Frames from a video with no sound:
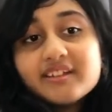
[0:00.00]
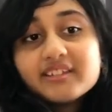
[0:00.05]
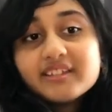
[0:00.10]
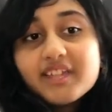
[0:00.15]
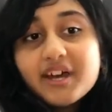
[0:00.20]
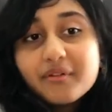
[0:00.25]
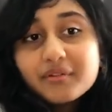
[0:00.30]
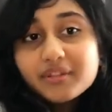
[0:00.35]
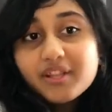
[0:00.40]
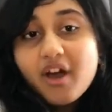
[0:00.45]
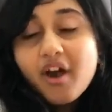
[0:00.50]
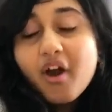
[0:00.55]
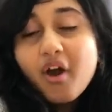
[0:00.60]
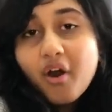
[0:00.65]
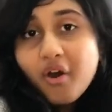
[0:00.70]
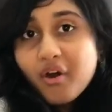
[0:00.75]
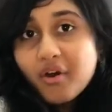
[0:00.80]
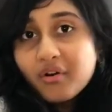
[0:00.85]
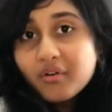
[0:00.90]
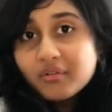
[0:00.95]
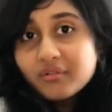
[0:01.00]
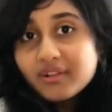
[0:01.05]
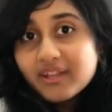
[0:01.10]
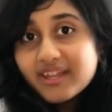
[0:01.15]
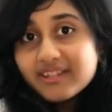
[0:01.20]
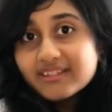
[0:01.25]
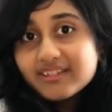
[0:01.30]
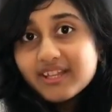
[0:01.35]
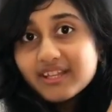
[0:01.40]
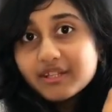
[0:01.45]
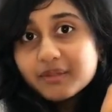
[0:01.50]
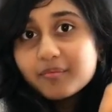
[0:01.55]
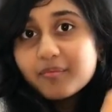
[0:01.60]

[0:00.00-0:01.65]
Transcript: There was a hole in this